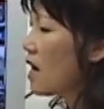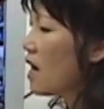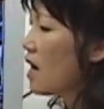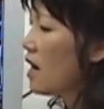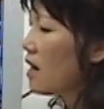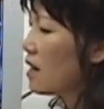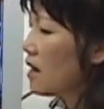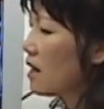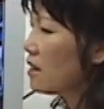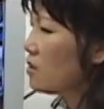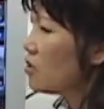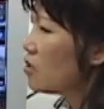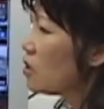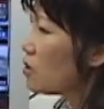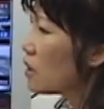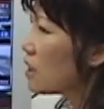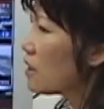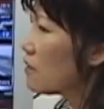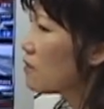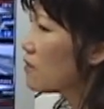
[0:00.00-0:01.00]
I don't know
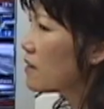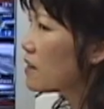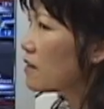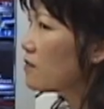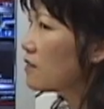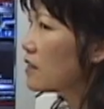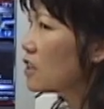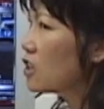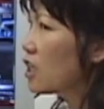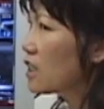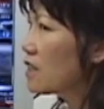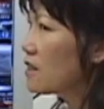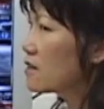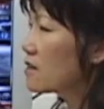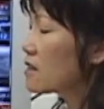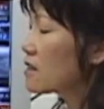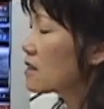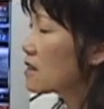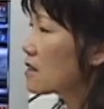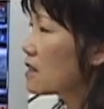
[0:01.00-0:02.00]
if we got a
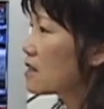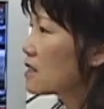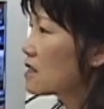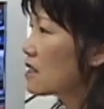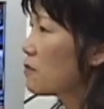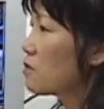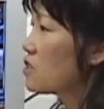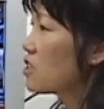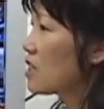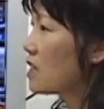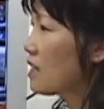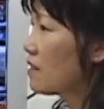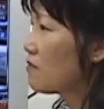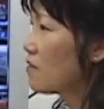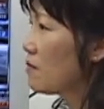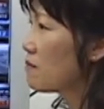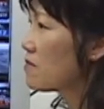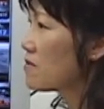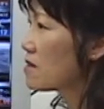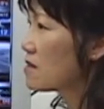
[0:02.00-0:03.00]
subsidy
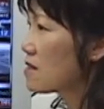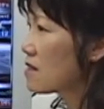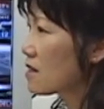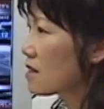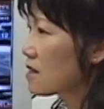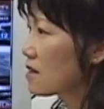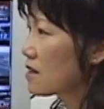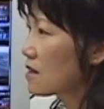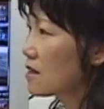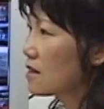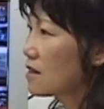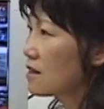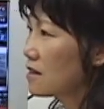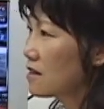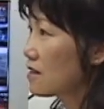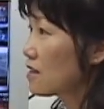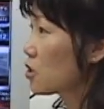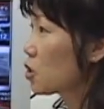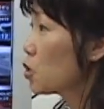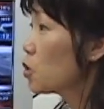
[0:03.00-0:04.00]
from the
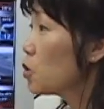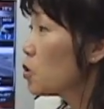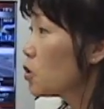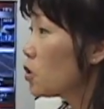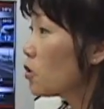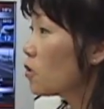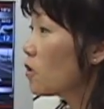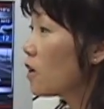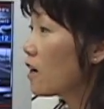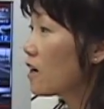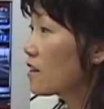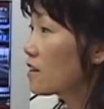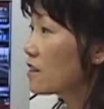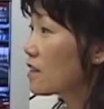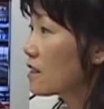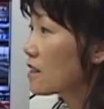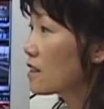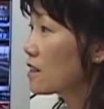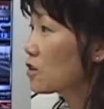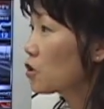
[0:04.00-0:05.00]
school or
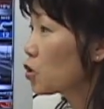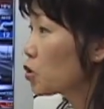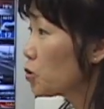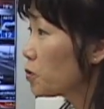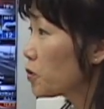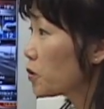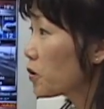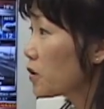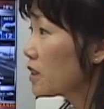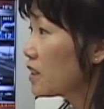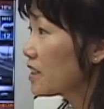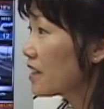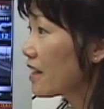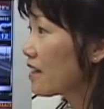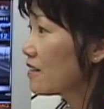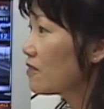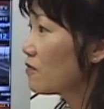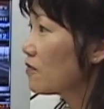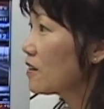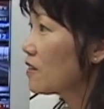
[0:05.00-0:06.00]
school board.
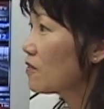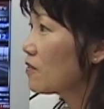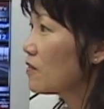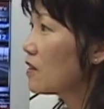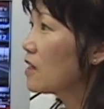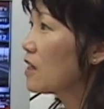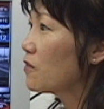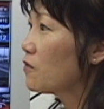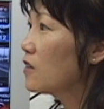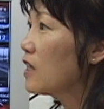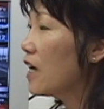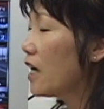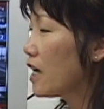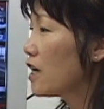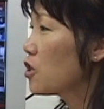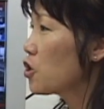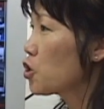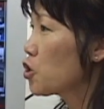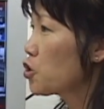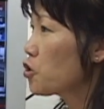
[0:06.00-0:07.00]
Then we are
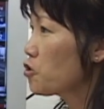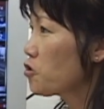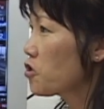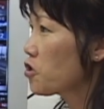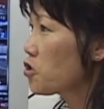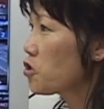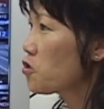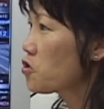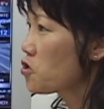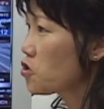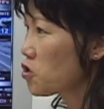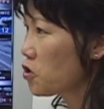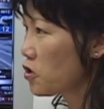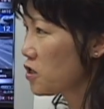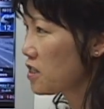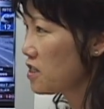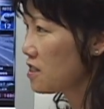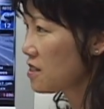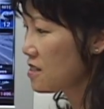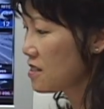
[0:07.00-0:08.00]
encouraged to
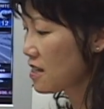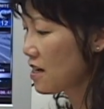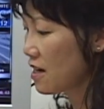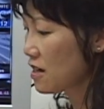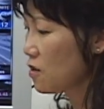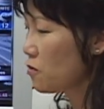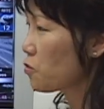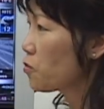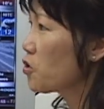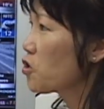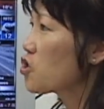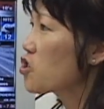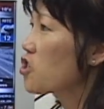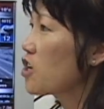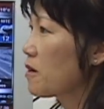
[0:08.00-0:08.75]
join kind of workshop.